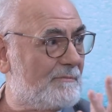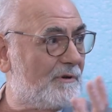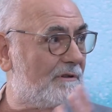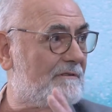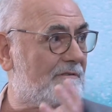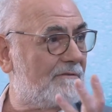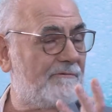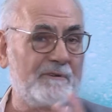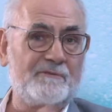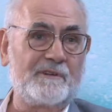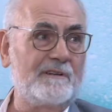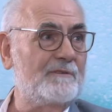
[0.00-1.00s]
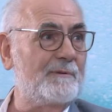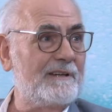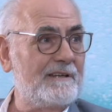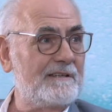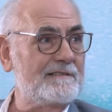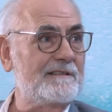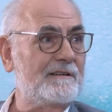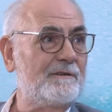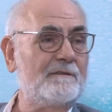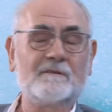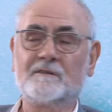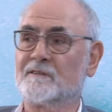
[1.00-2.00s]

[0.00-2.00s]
about 15, 20 years ago.